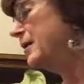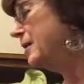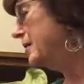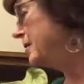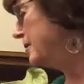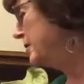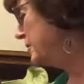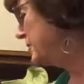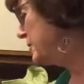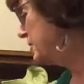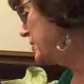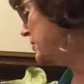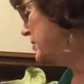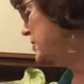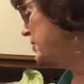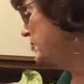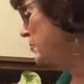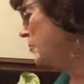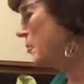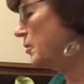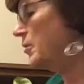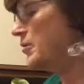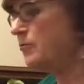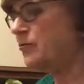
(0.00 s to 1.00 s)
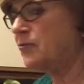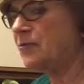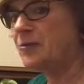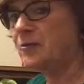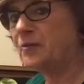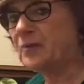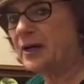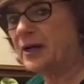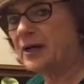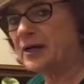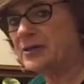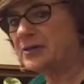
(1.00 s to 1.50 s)
this is going for a
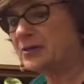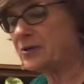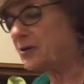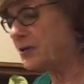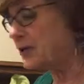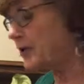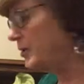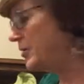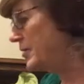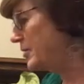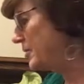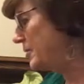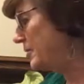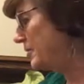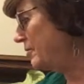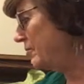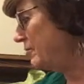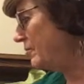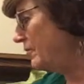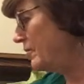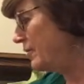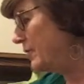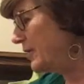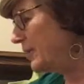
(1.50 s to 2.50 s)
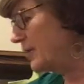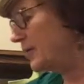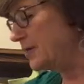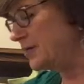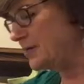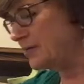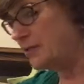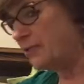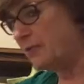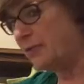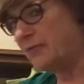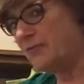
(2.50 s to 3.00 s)
mass audience.
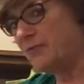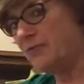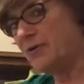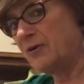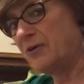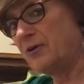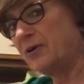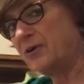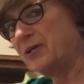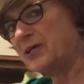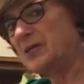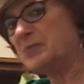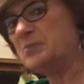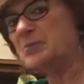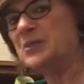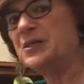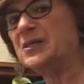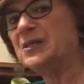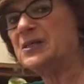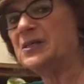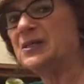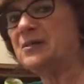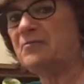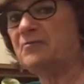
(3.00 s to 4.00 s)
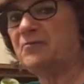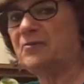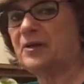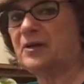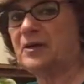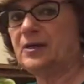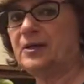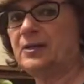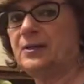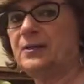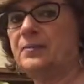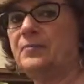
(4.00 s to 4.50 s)
These are very
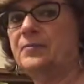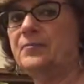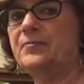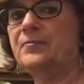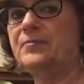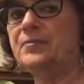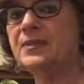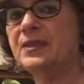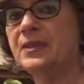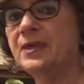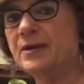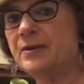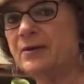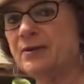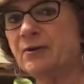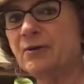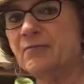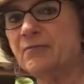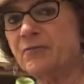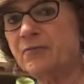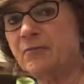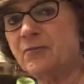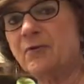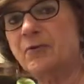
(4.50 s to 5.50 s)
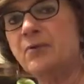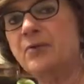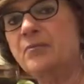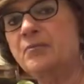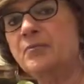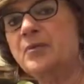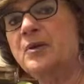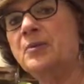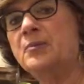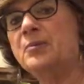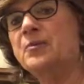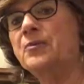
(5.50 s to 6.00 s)
specific. They're for
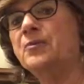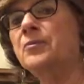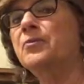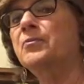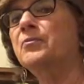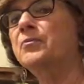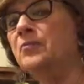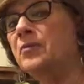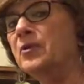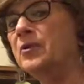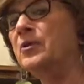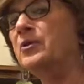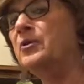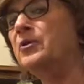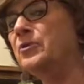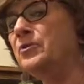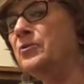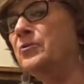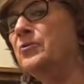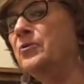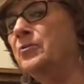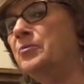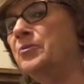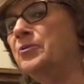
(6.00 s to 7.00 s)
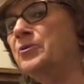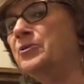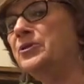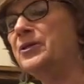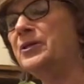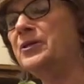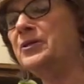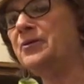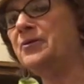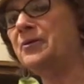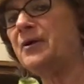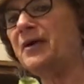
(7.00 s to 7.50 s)
people who really do
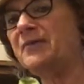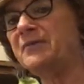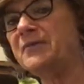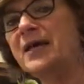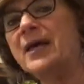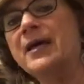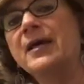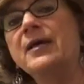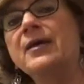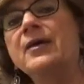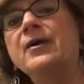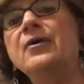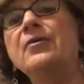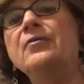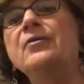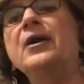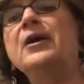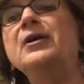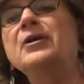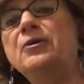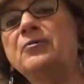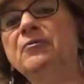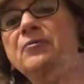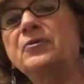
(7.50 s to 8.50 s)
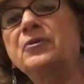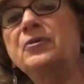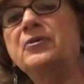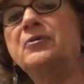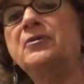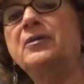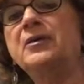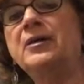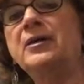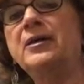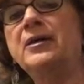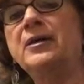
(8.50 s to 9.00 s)
appreciate the craft. Thank you for
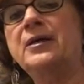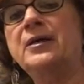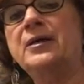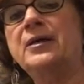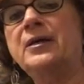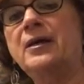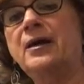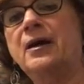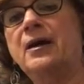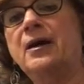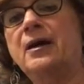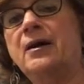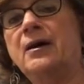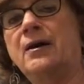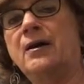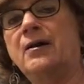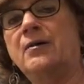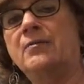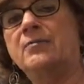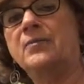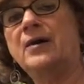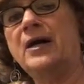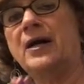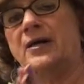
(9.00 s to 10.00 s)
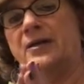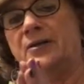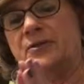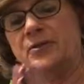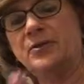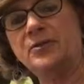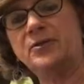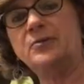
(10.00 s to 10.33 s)
tuning in. I